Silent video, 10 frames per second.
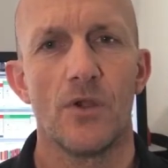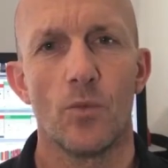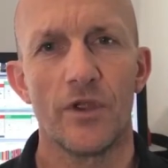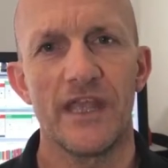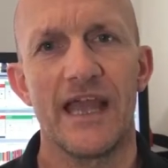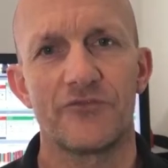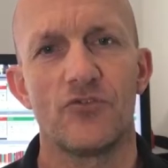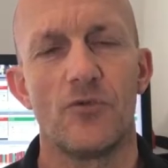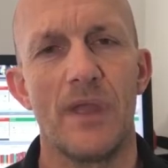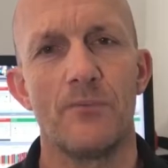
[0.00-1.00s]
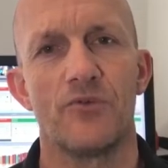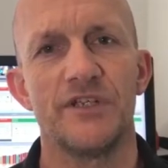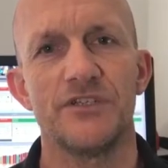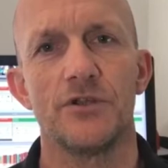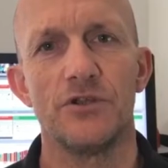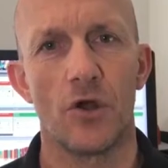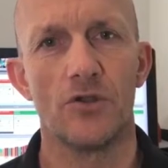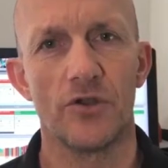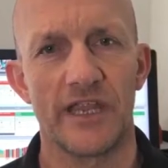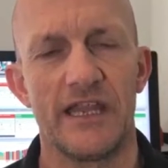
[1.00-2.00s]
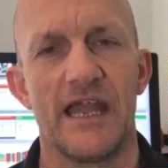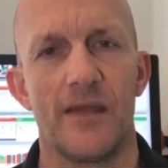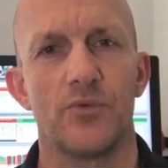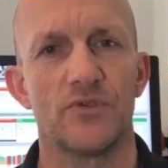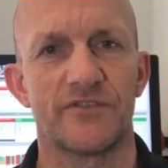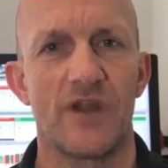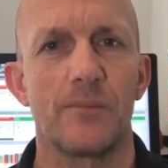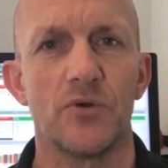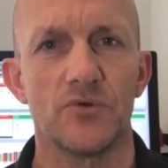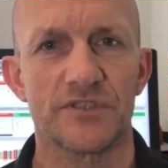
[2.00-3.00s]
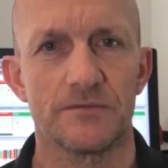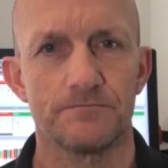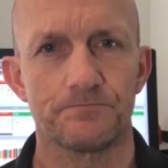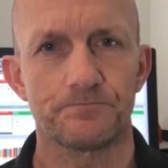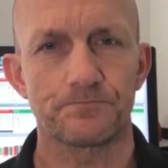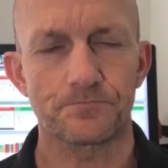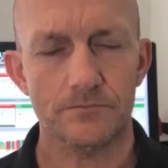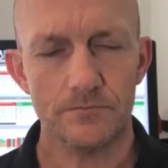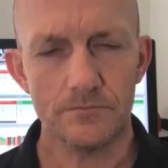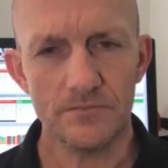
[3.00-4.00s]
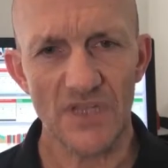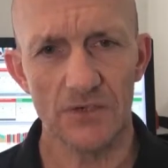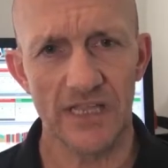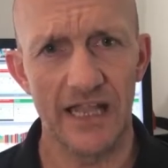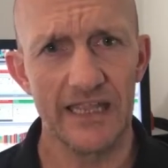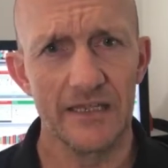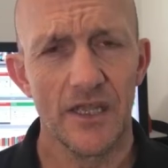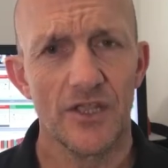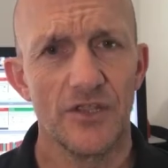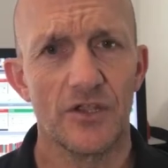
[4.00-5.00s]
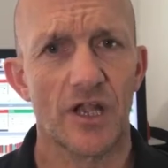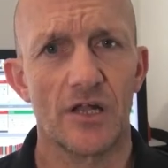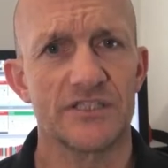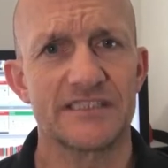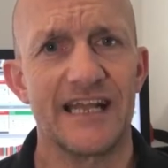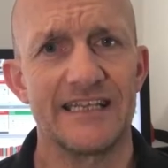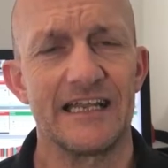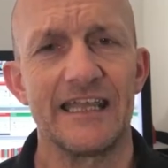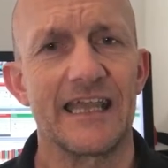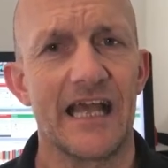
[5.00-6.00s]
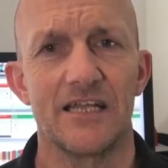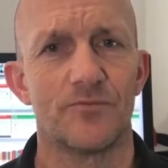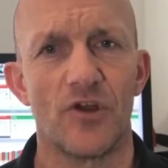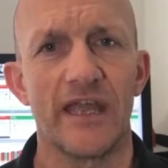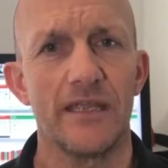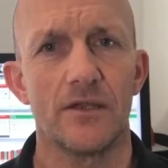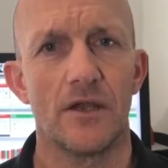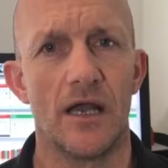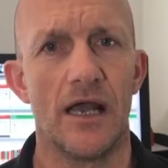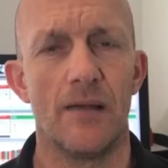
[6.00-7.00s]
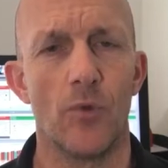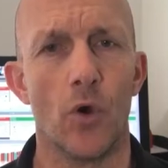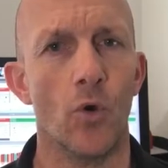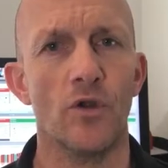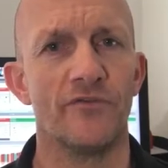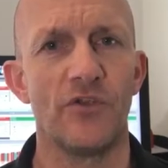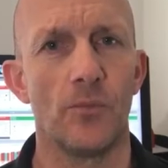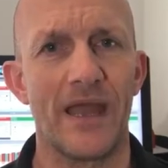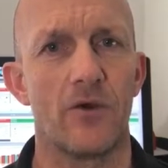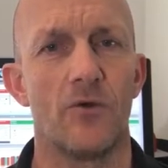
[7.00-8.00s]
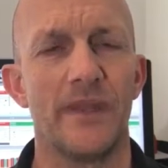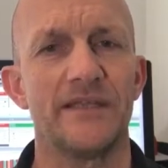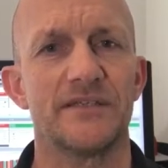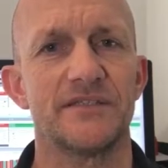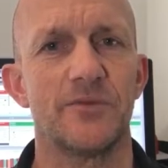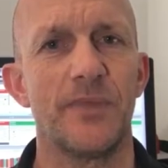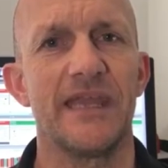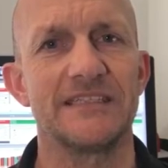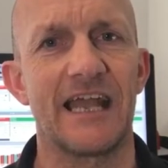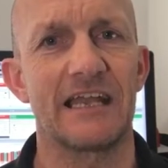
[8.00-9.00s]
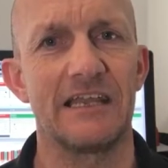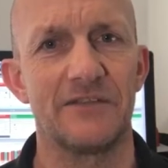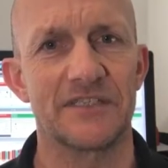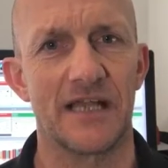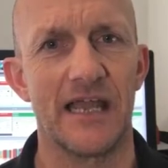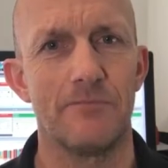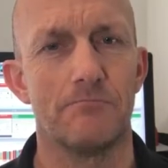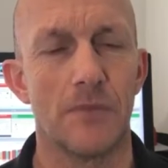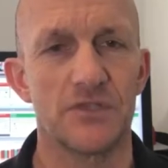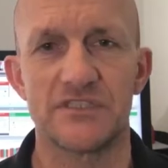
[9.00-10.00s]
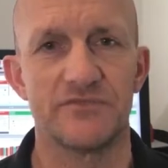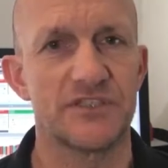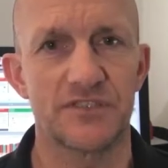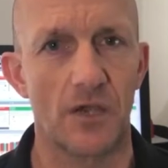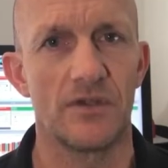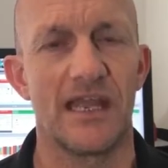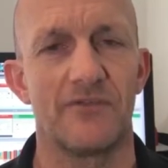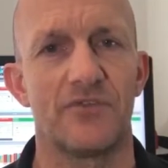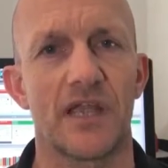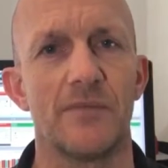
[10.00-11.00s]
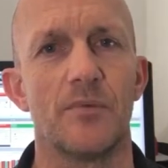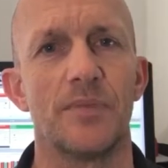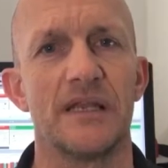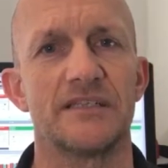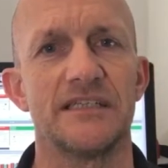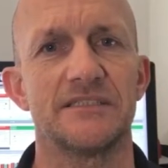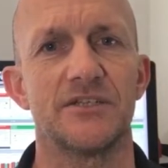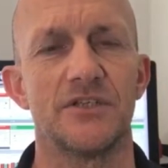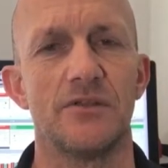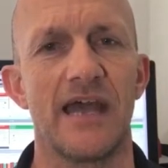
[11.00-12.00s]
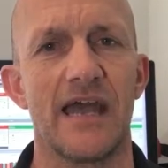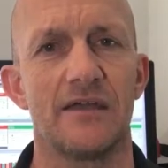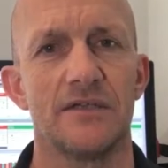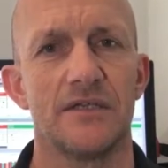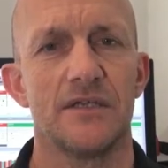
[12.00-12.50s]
What you have to remember is you're not looking at apples for apples. Okay, you can't statically calibrate all of your power meters to be exactly the same. Most of us don't have the capabilities to do that.